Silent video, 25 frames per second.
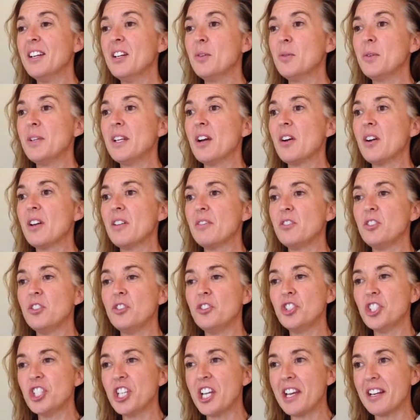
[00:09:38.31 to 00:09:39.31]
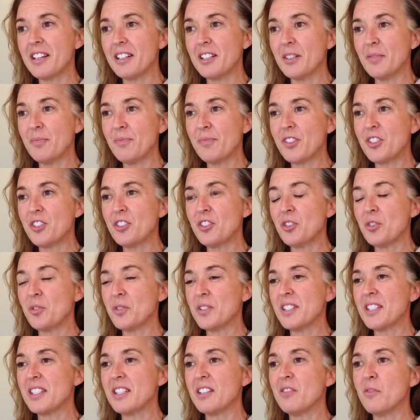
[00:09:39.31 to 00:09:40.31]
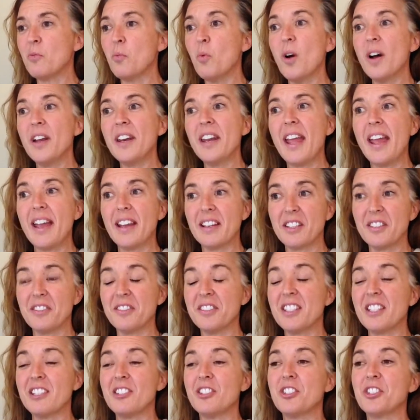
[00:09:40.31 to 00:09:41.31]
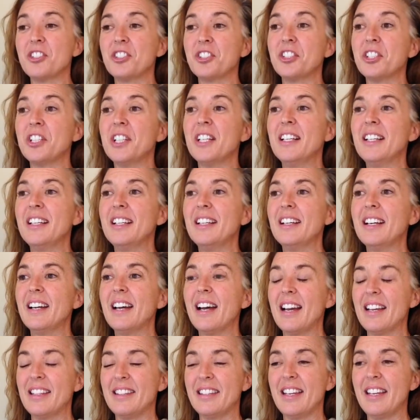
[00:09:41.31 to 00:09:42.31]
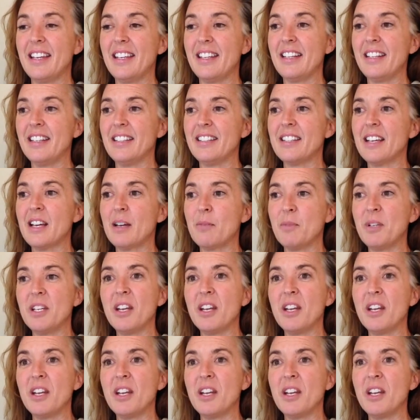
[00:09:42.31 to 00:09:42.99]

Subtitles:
We now have 2 channels. So instead of one active sensor, on the head at a time.